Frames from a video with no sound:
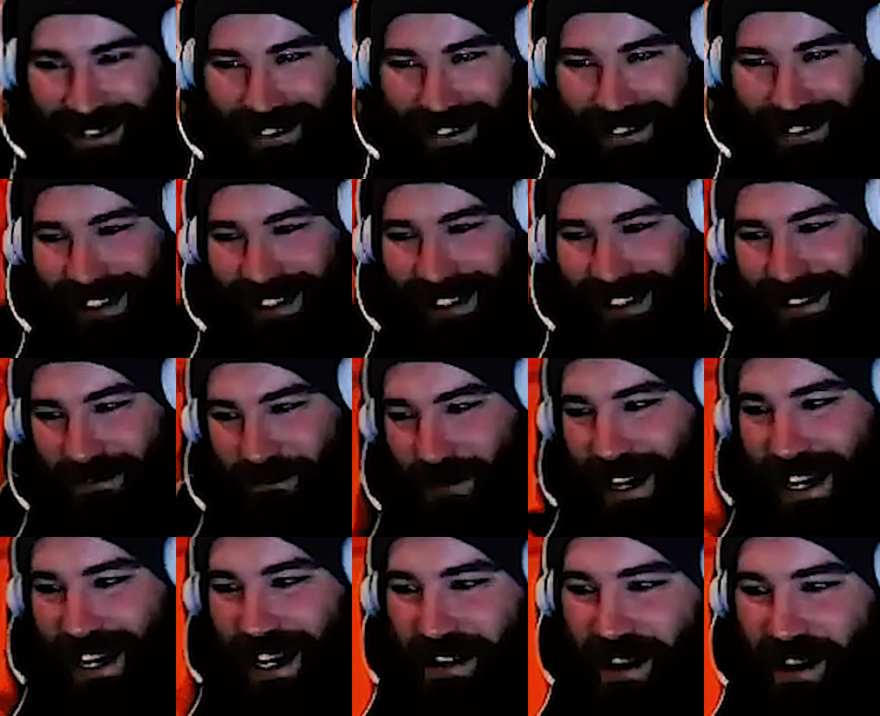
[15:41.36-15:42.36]
a
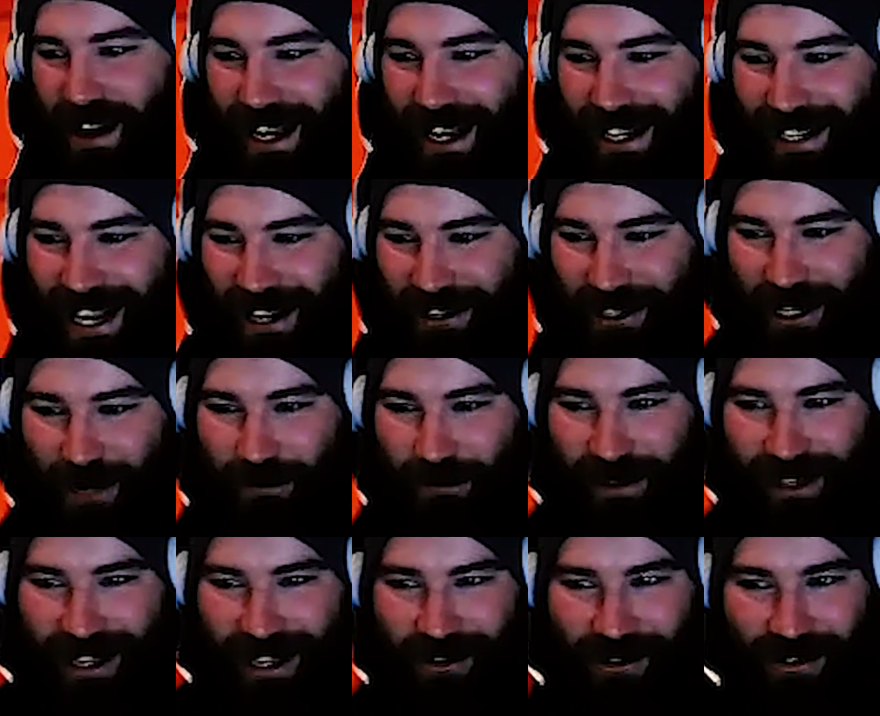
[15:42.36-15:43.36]
Monday night, catch up
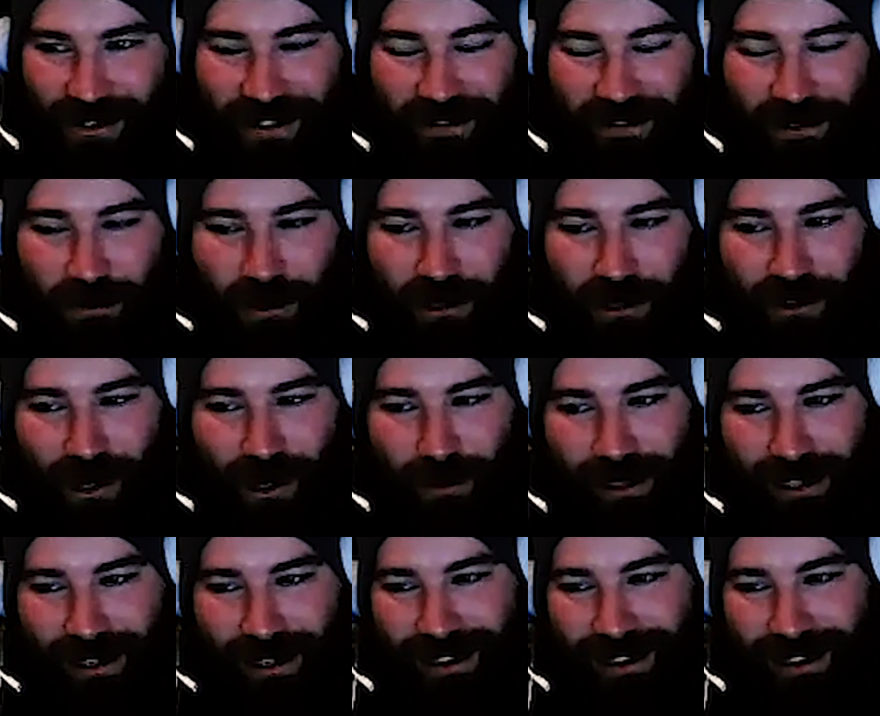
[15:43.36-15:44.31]
with 170-point drubbing.